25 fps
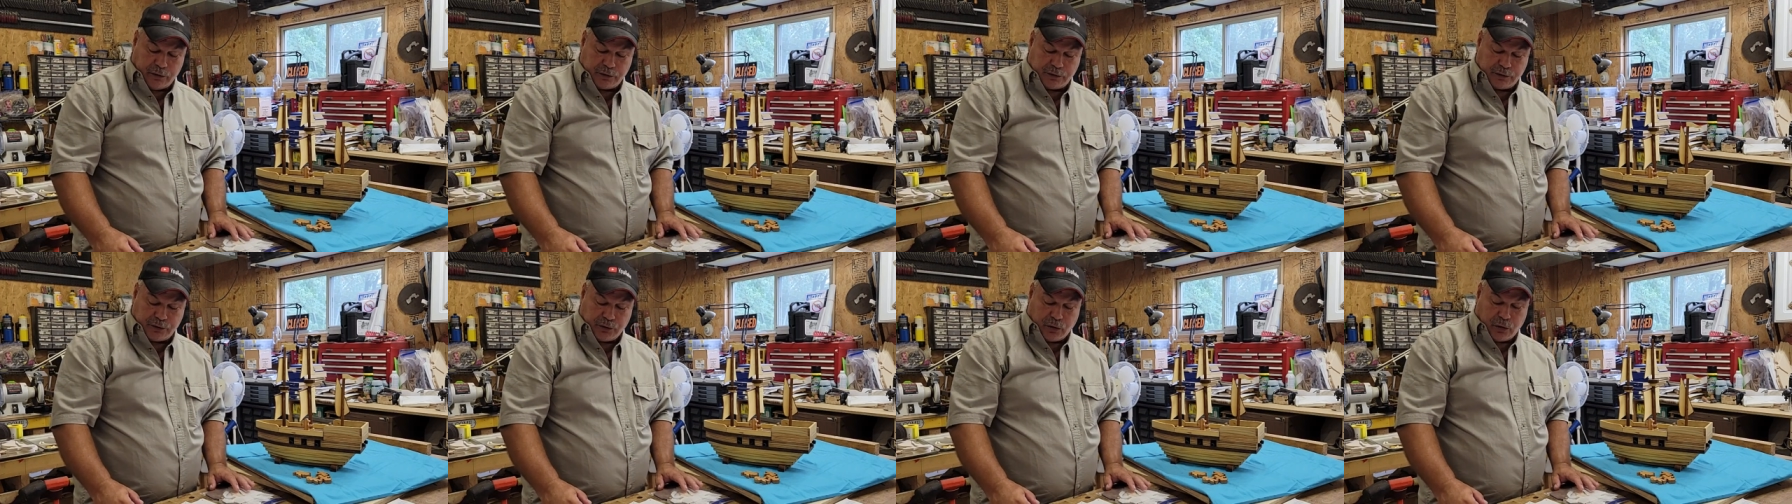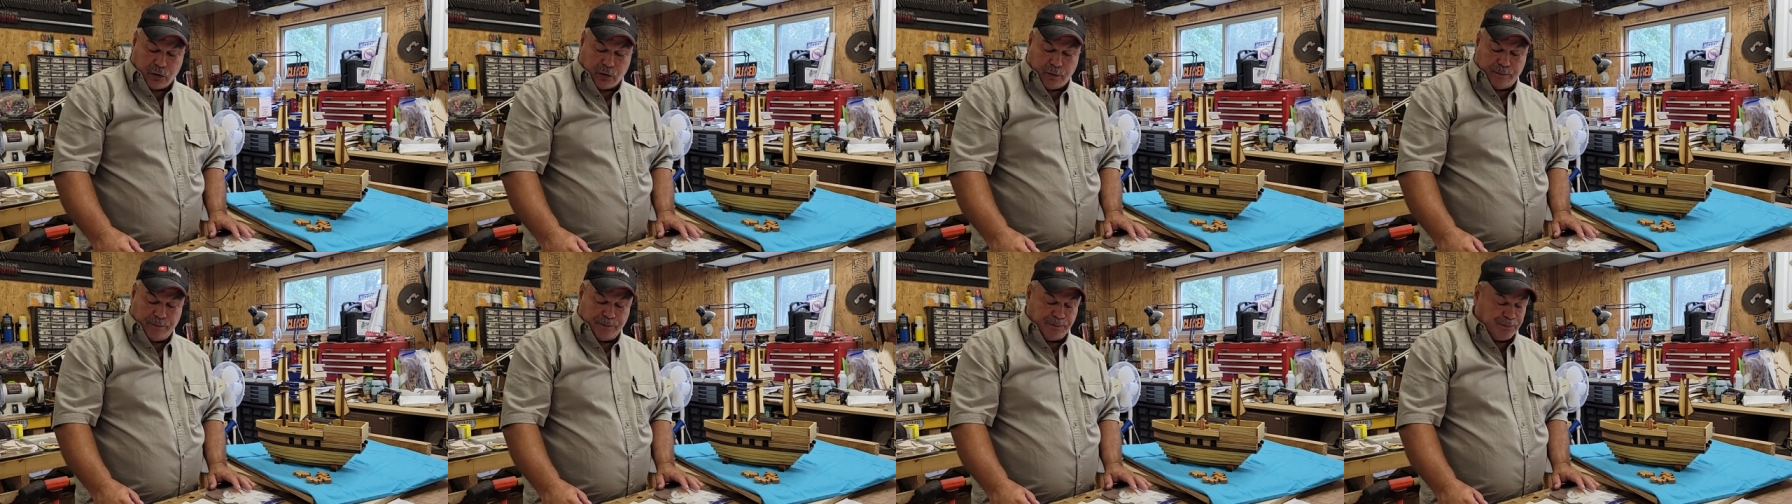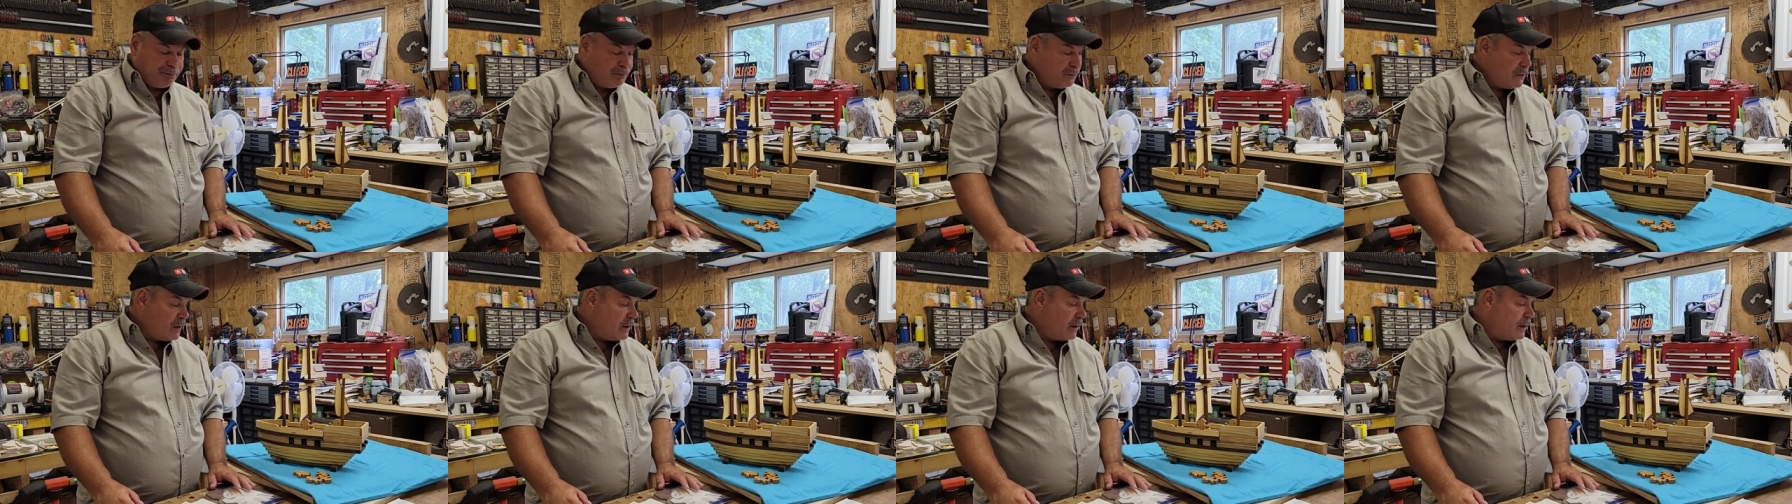So
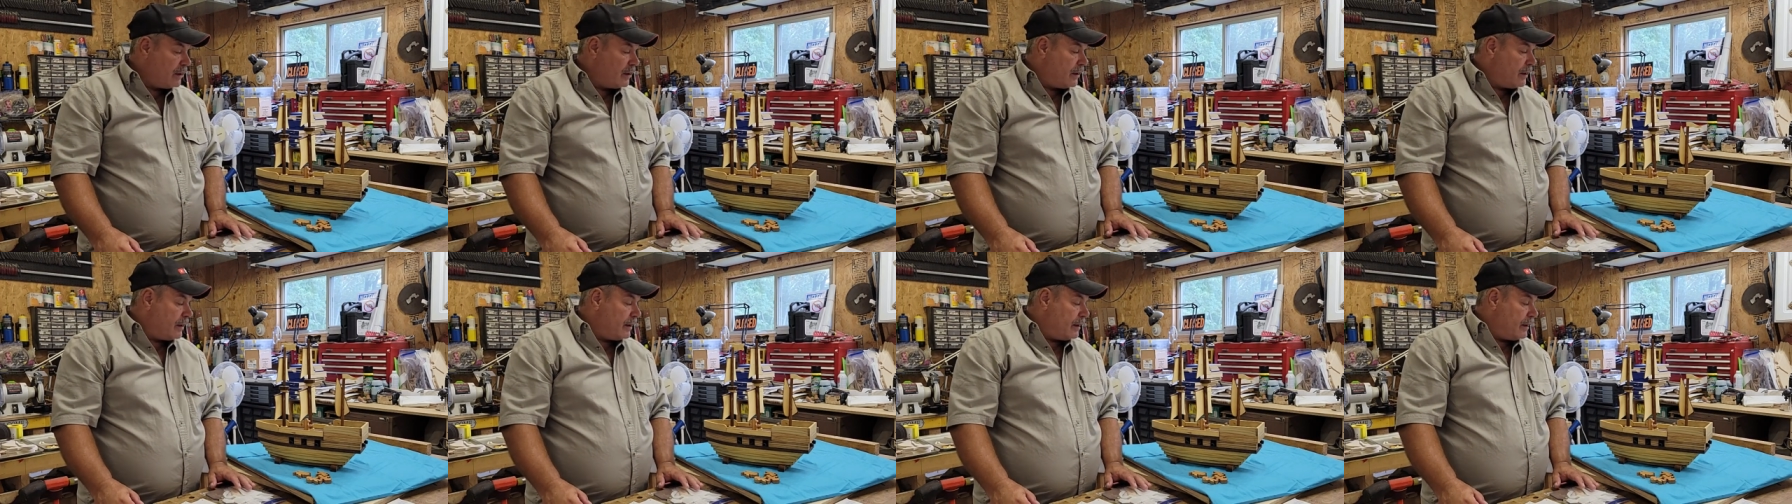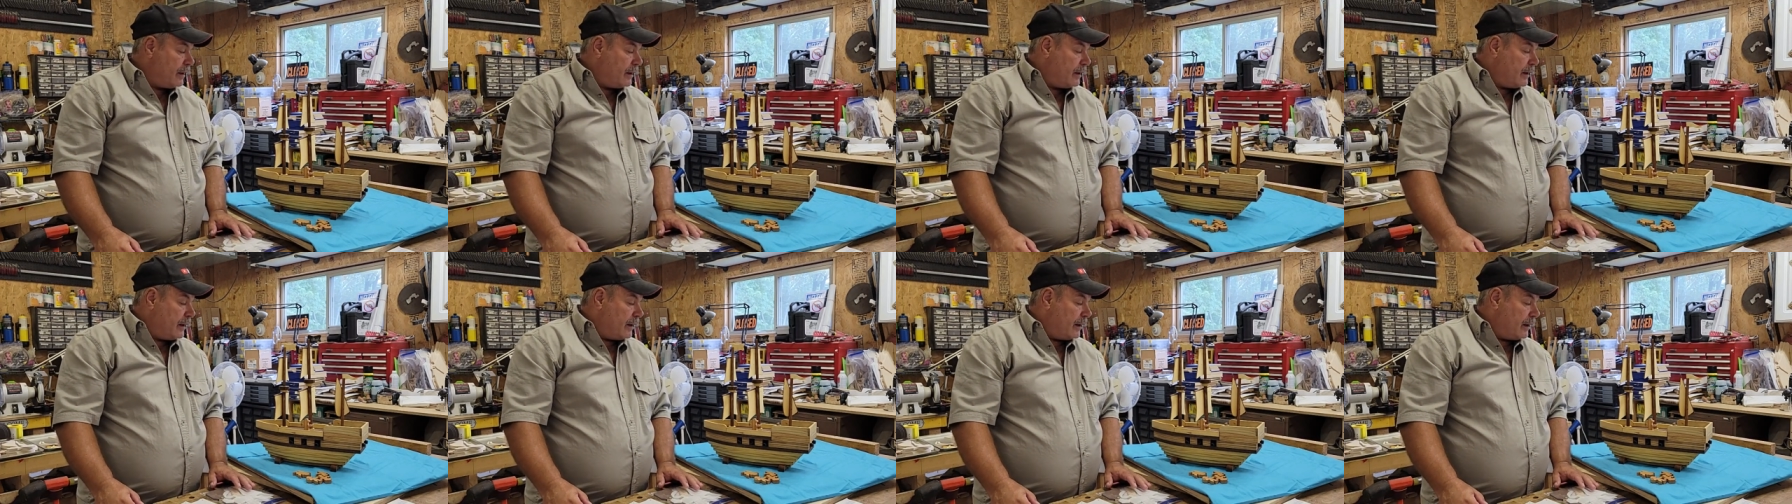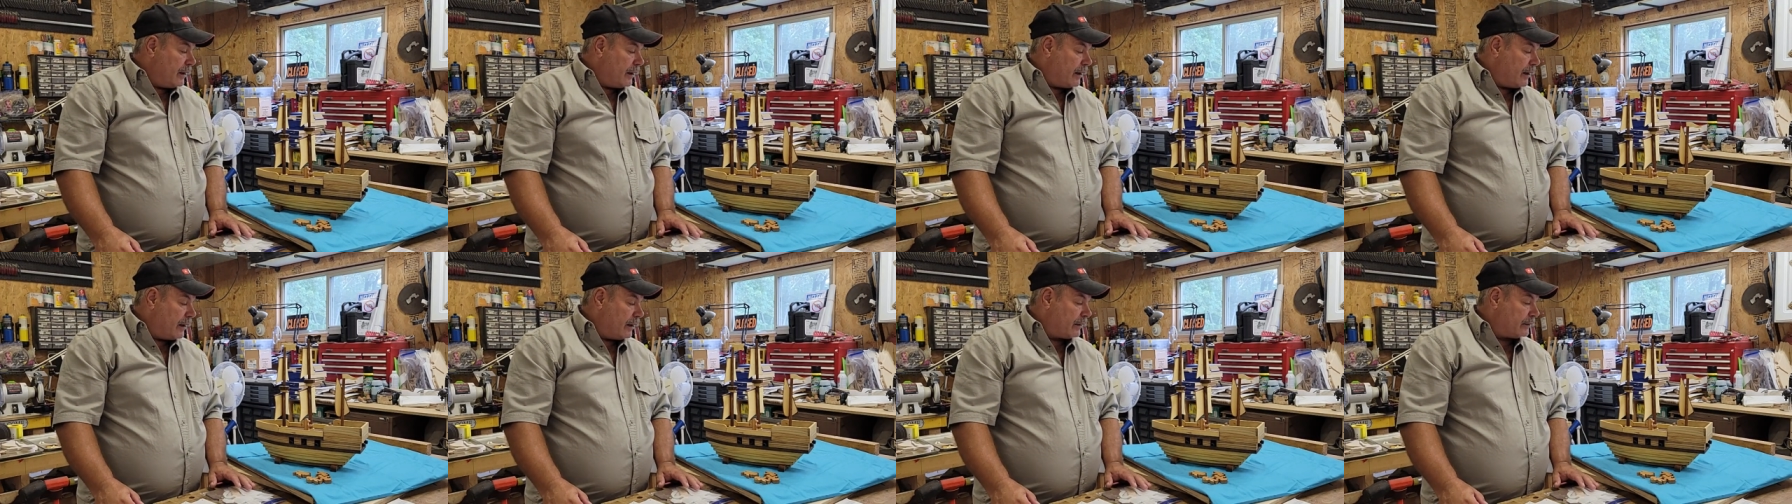
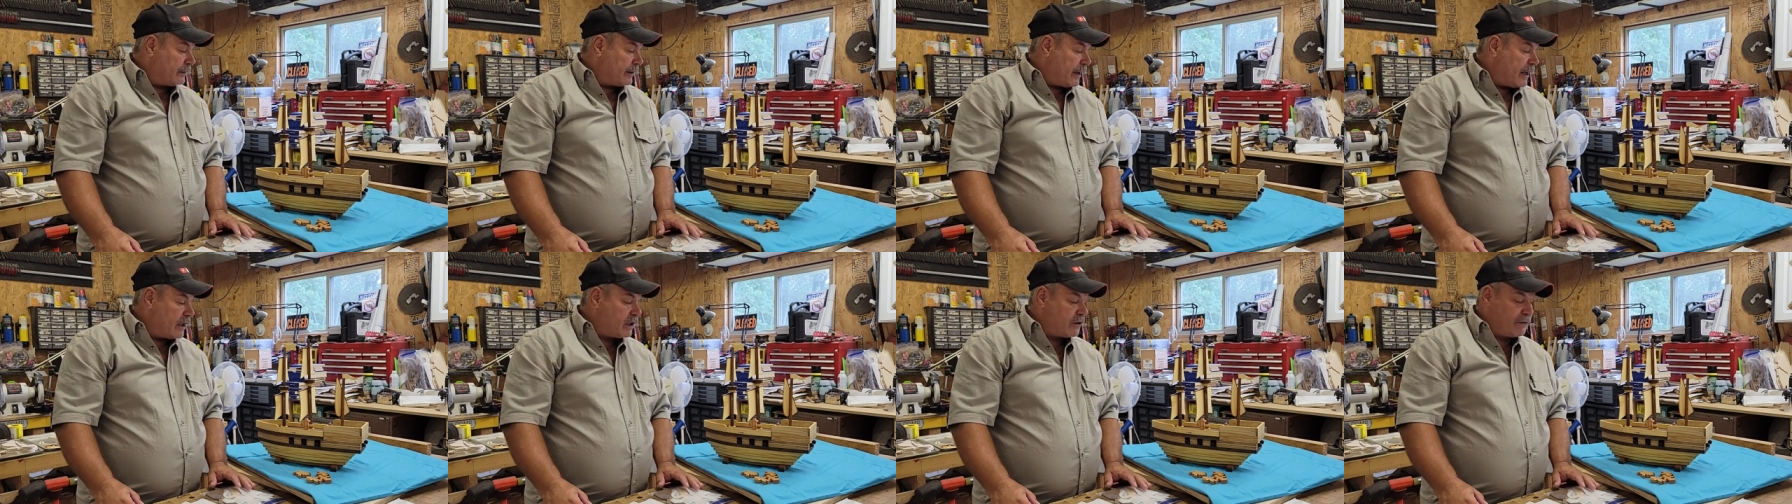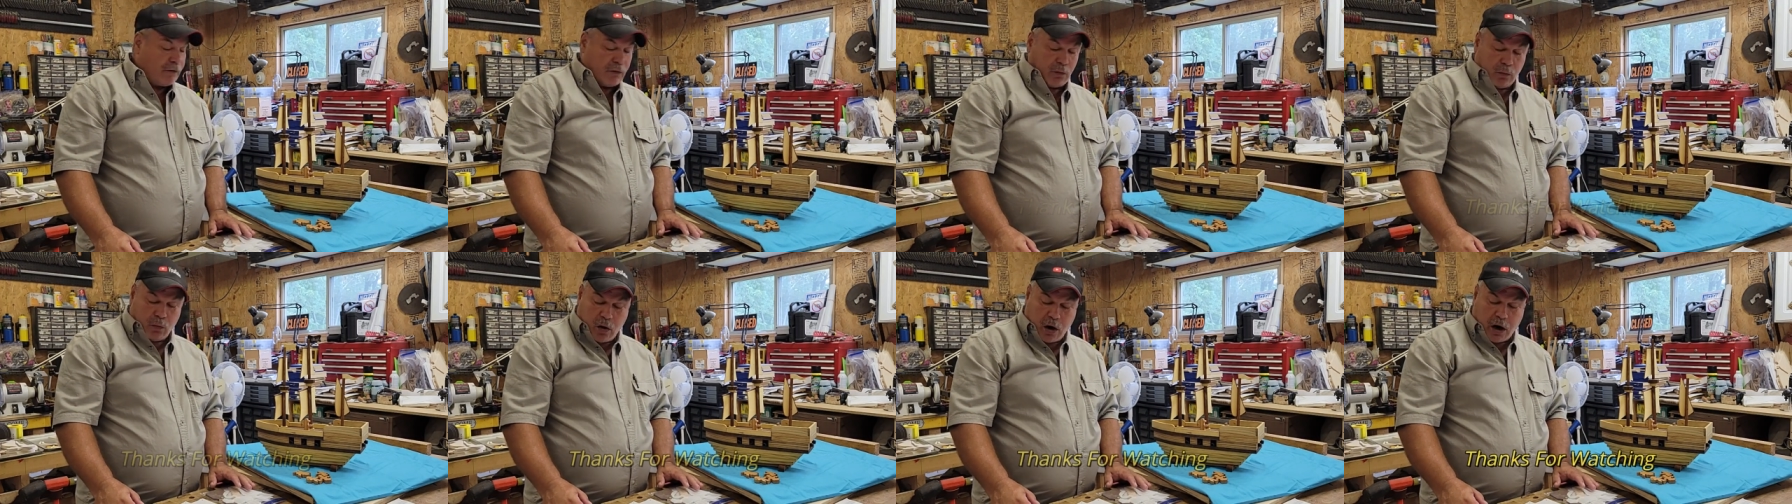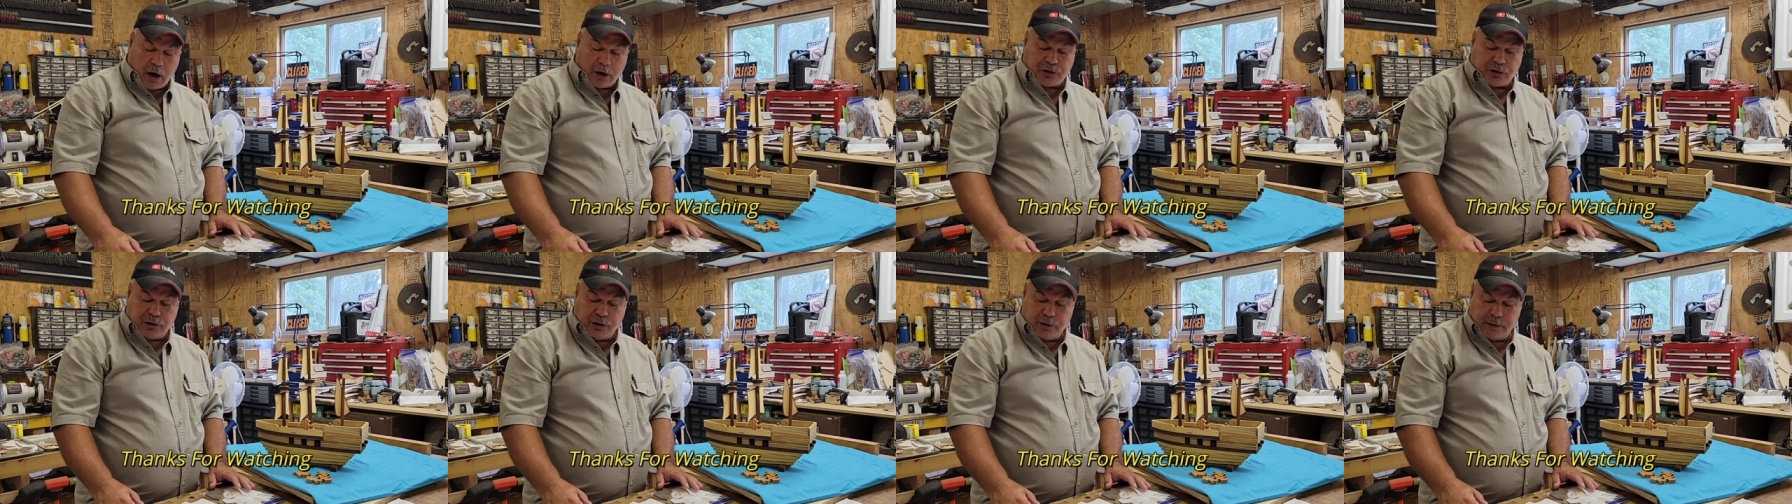uh, thanks for
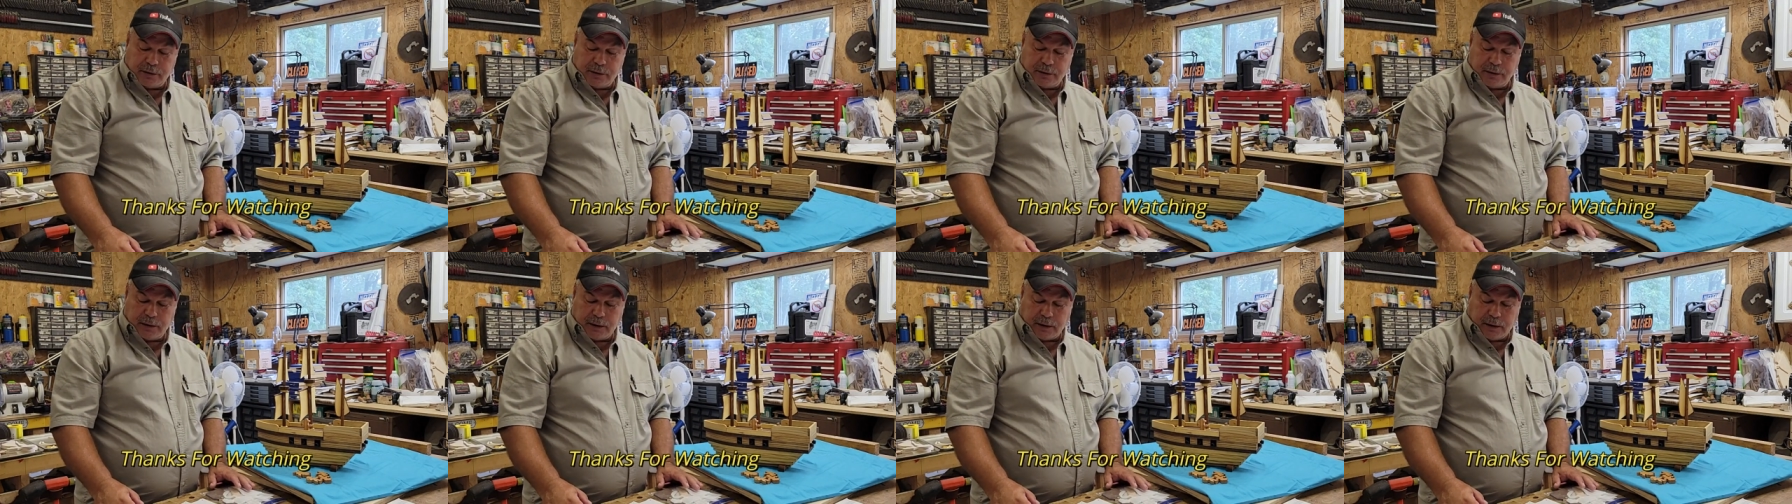watching.